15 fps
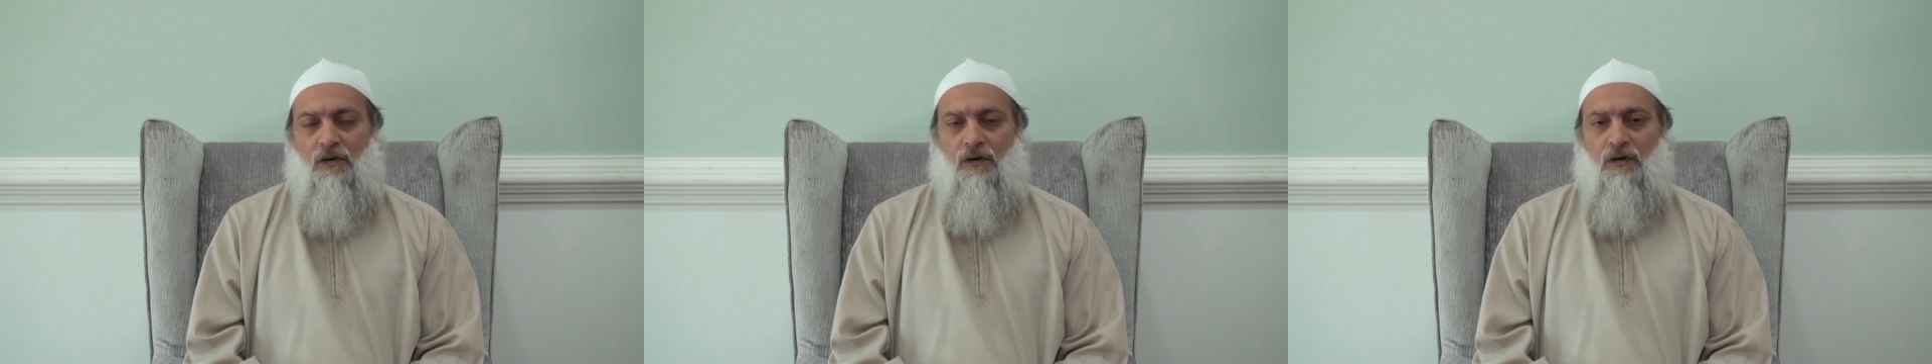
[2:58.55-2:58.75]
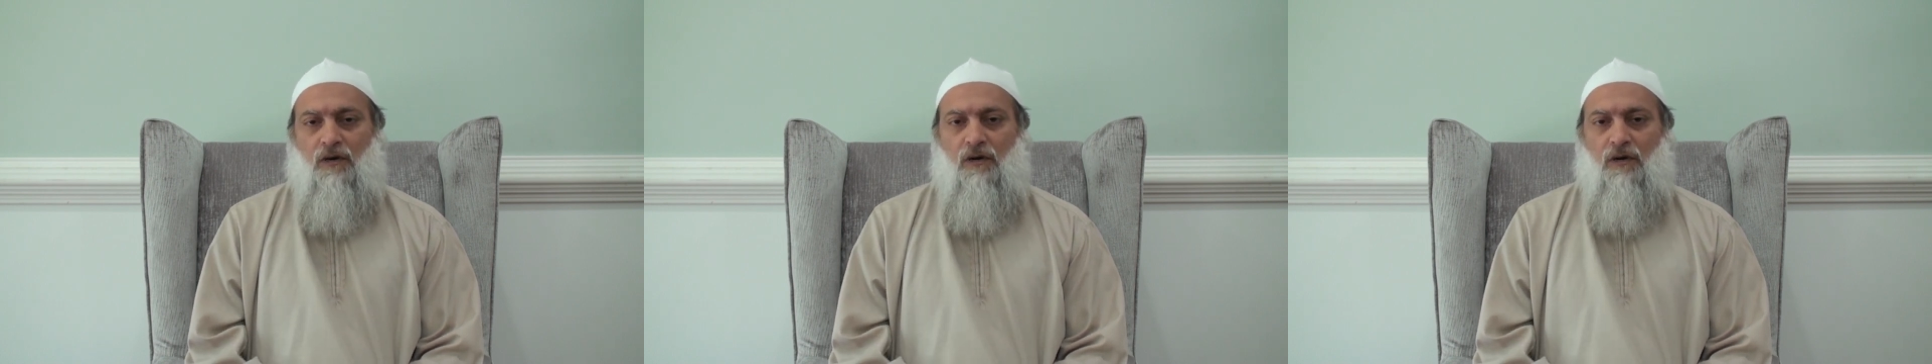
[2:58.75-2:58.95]

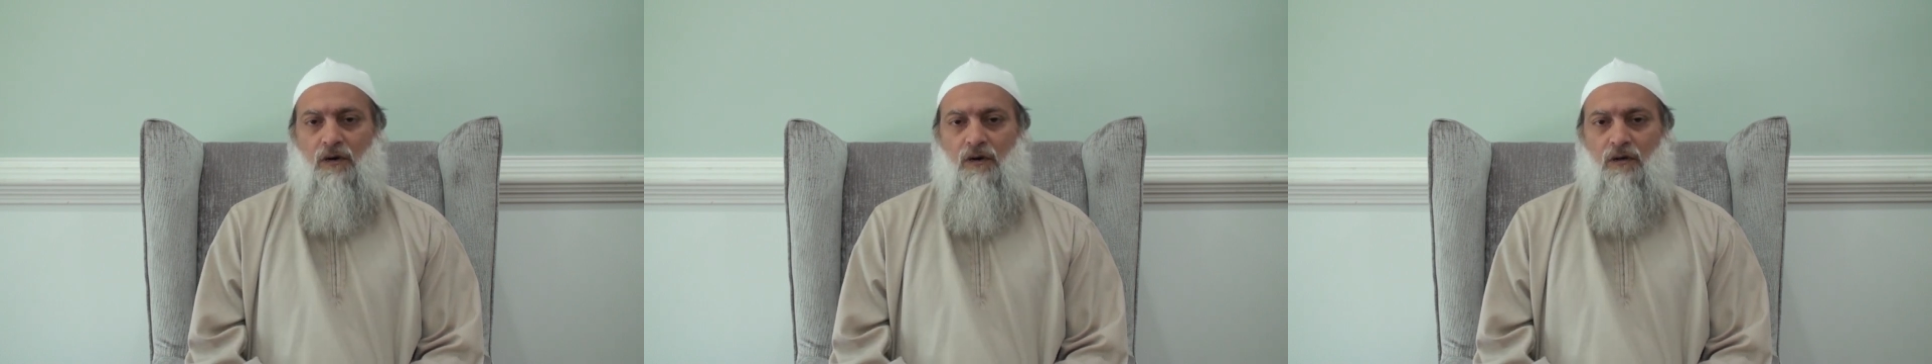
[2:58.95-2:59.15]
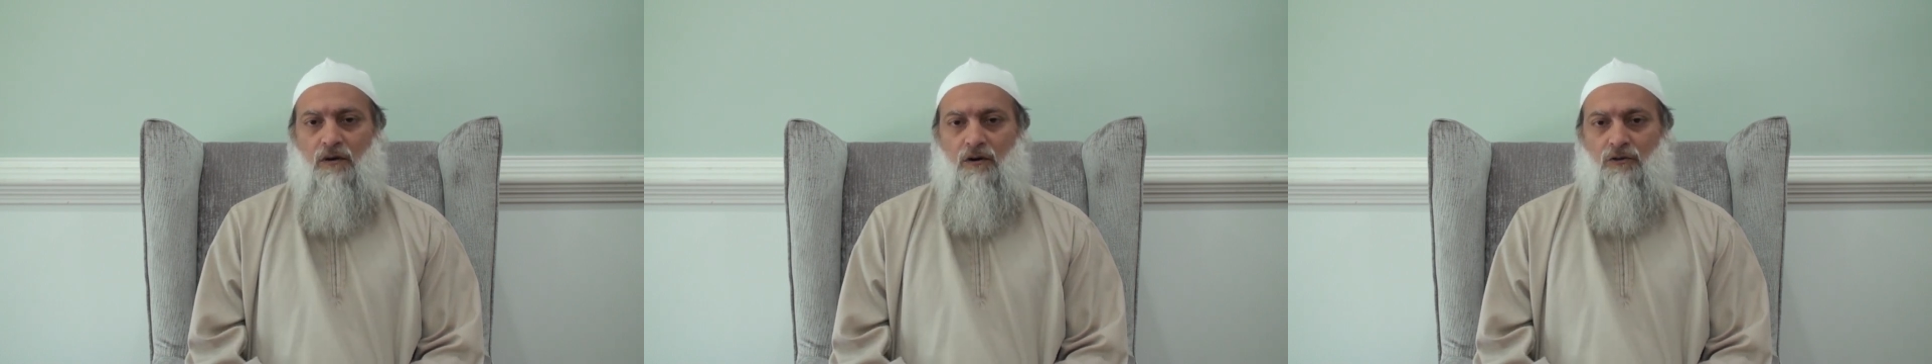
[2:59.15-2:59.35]

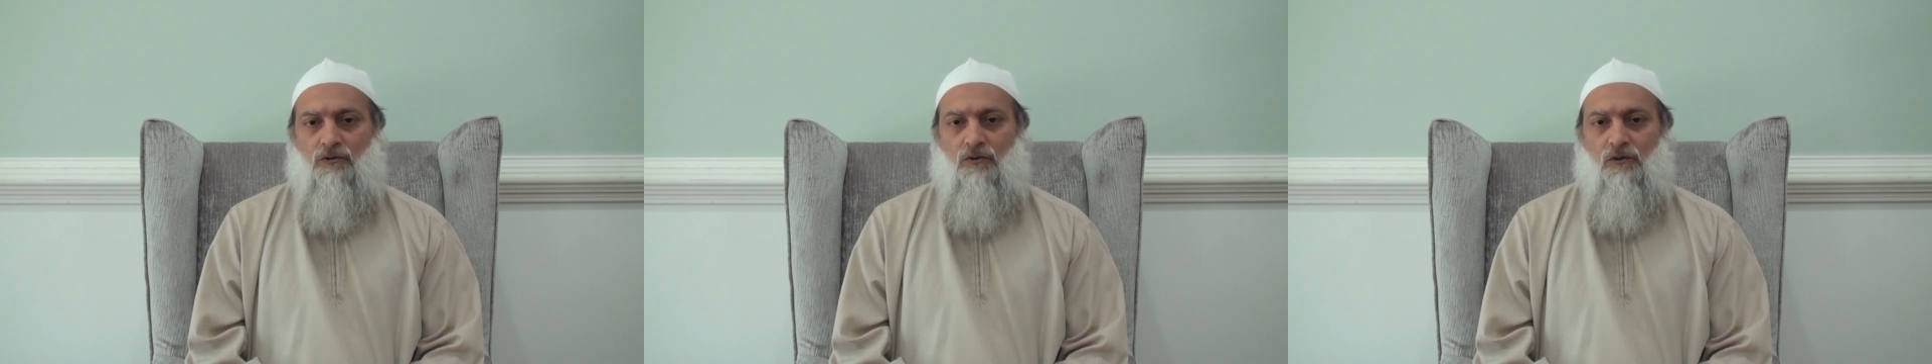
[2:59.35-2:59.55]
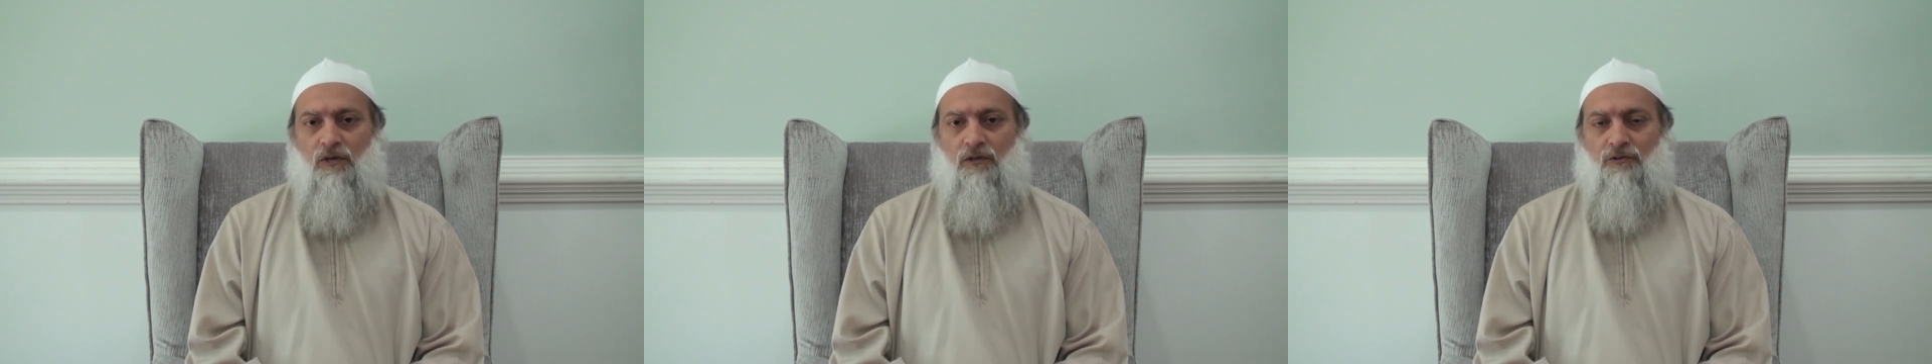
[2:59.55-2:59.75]
uh,
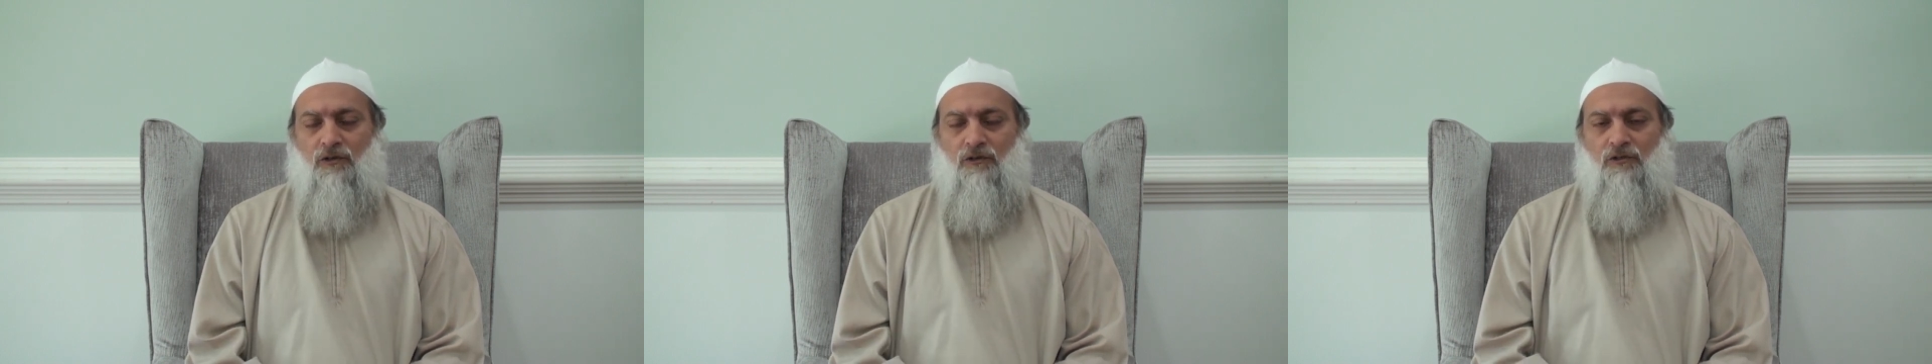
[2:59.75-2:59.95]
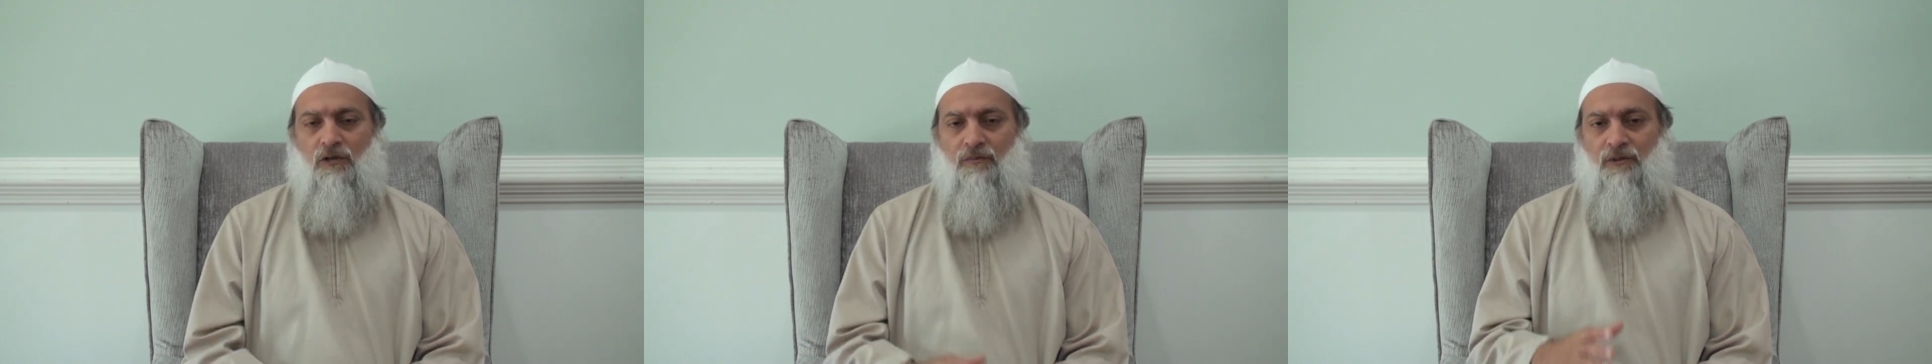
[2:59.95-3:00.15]

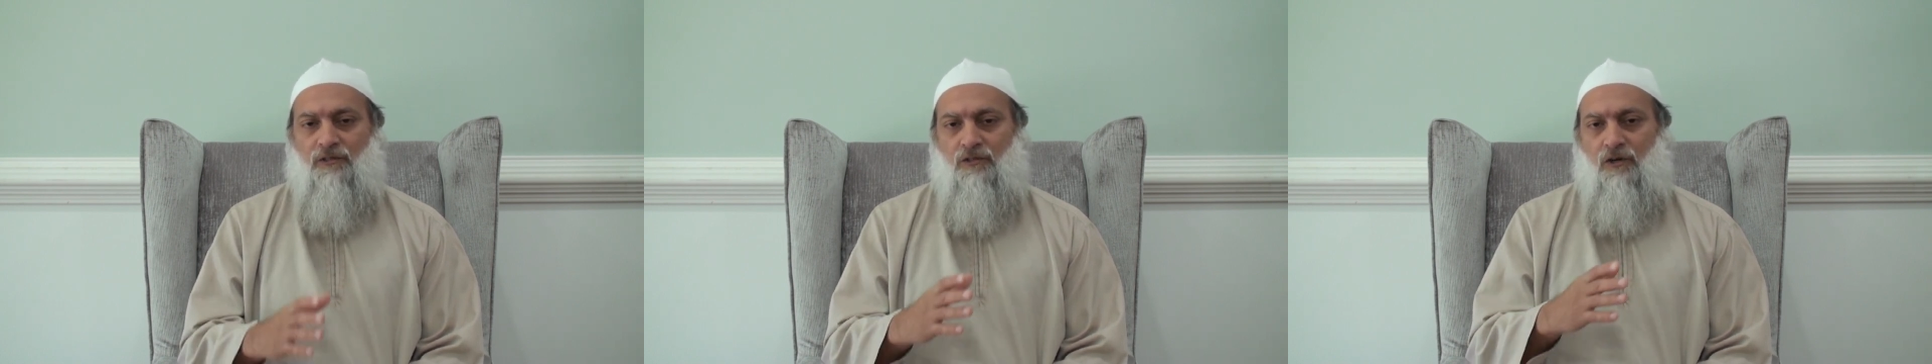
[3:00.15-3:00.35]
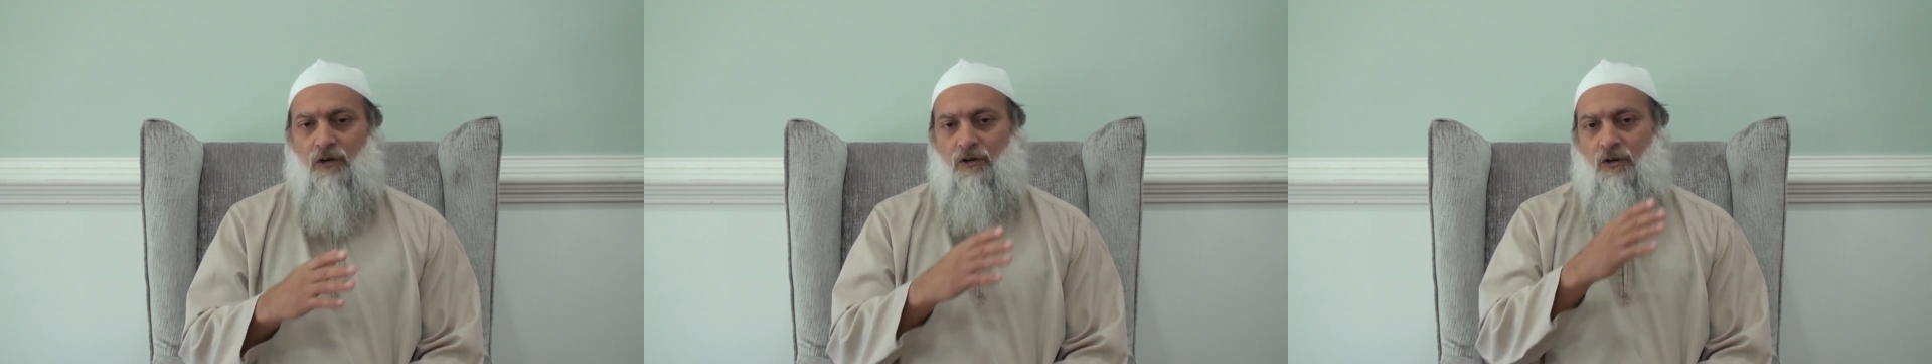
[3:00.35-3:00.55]
Rasulullah and
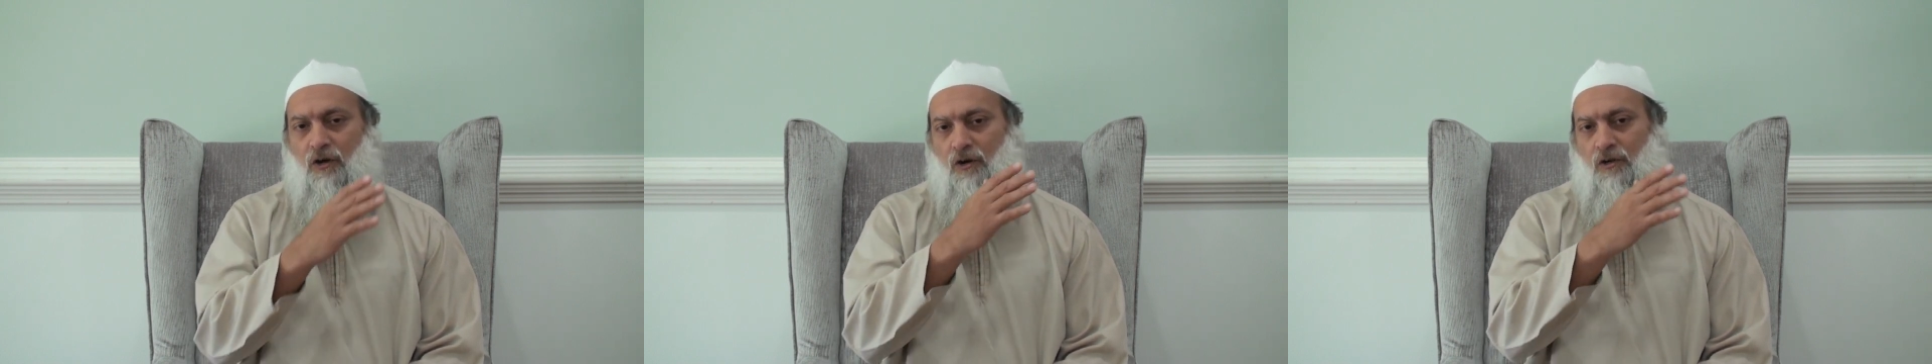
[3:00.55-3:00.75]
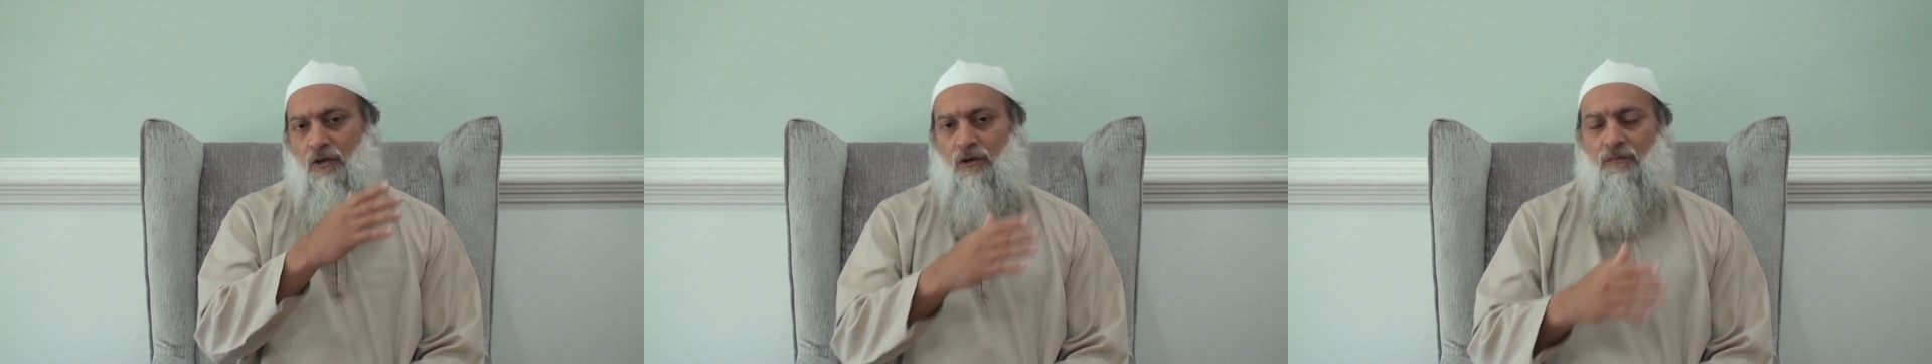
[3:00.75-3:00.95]
start
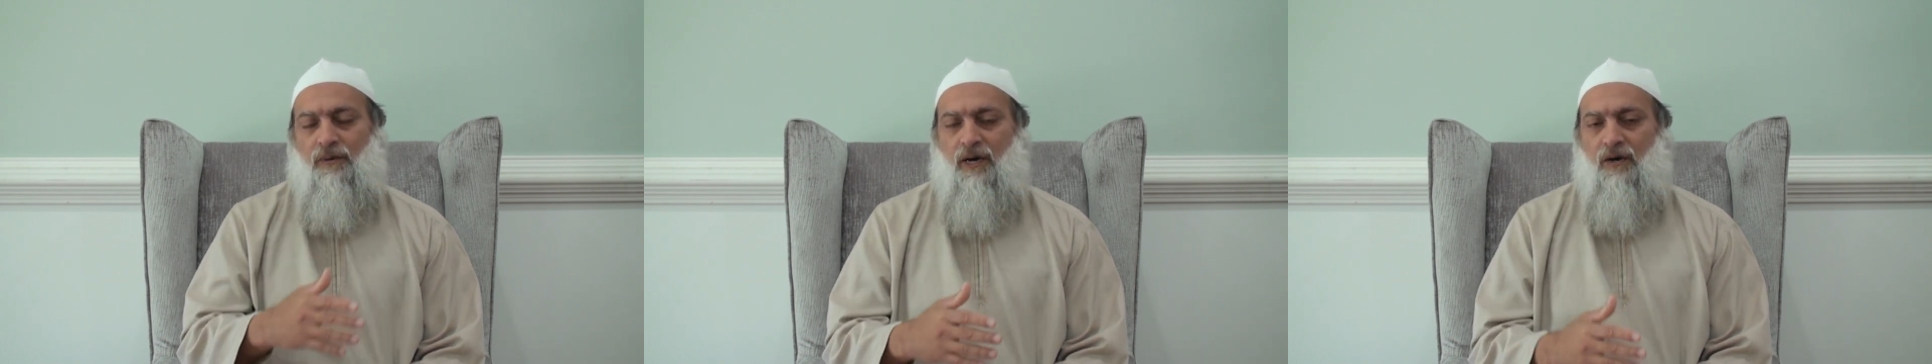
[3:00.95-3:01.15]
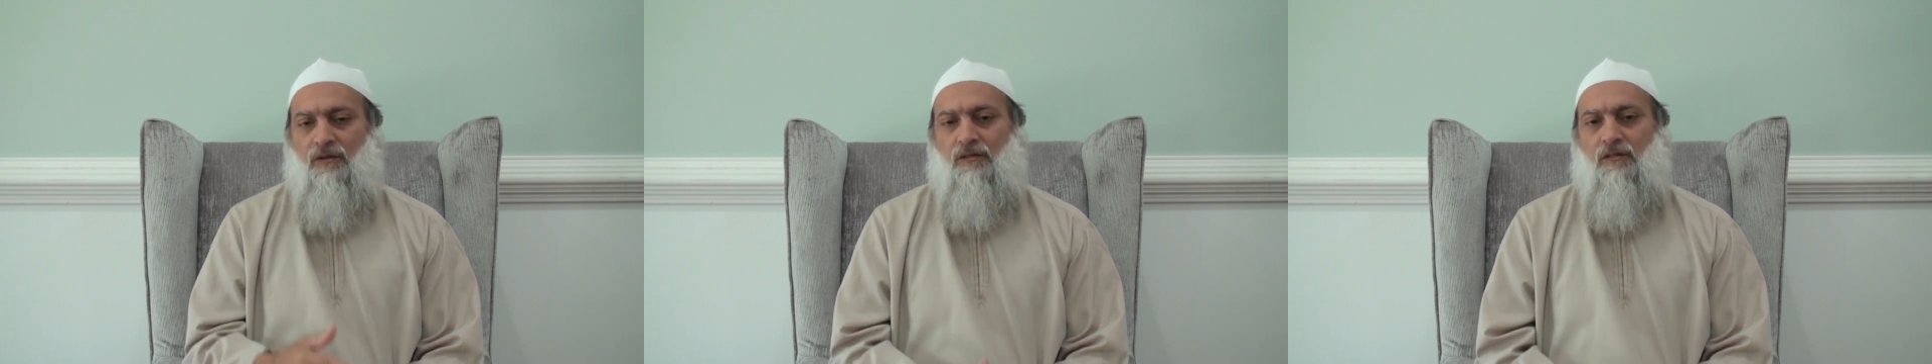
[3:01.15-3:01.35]
talking
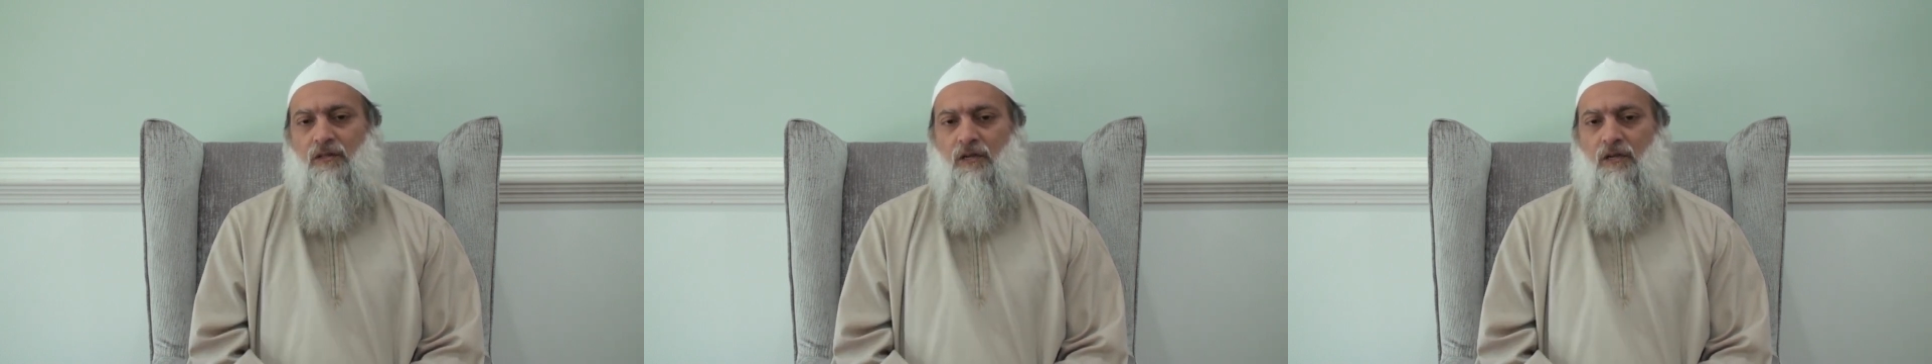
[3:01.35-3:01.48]
about